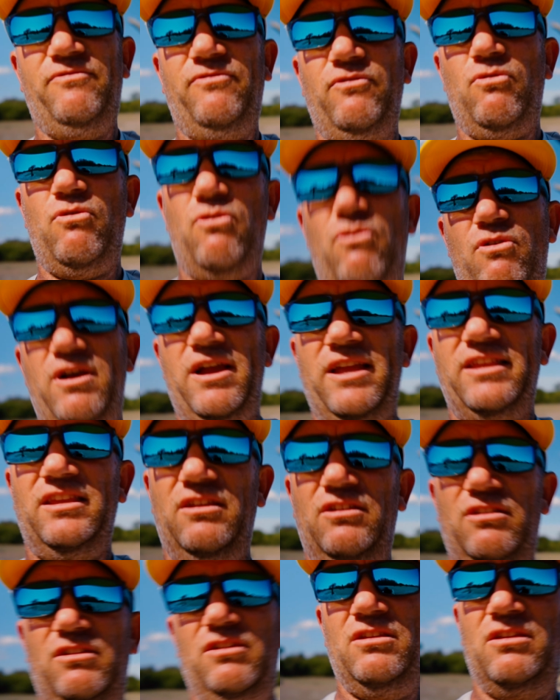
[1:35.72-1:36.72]
it before and
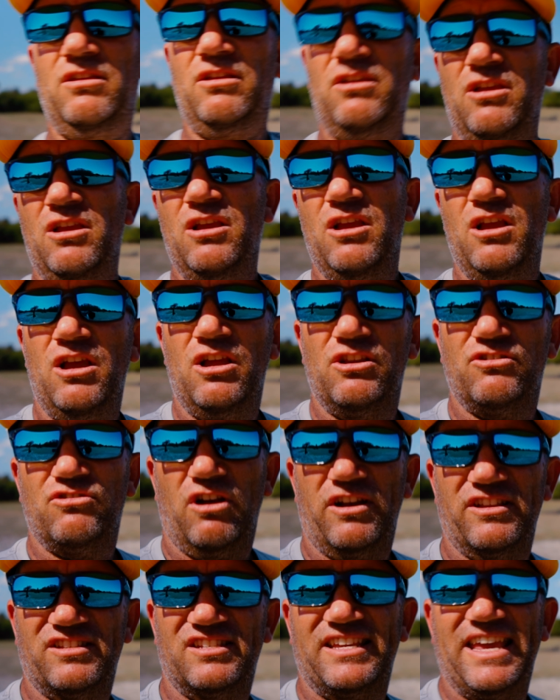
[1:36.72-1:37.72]
you're
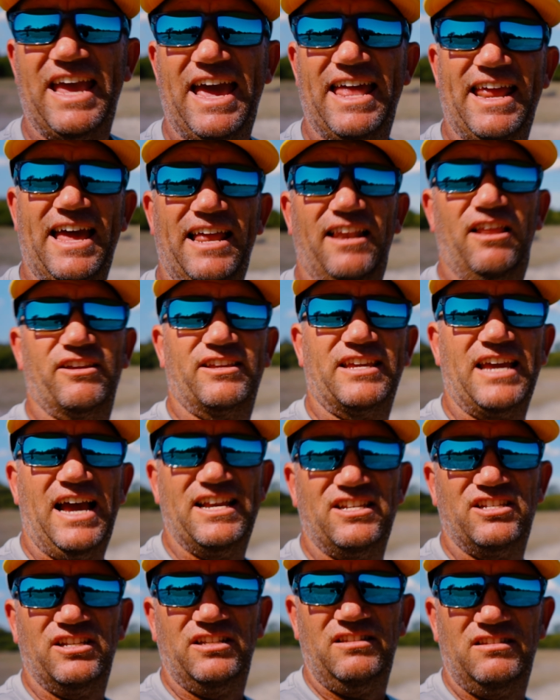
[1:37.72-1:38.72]
trying to scout out
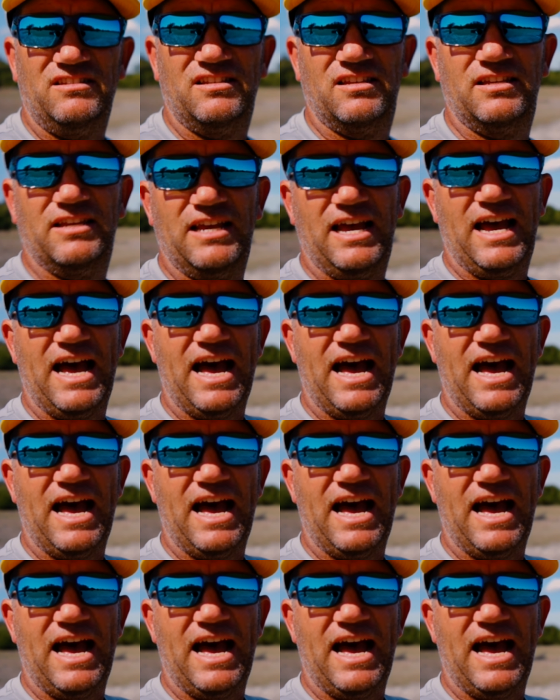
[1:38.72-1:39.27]
locations,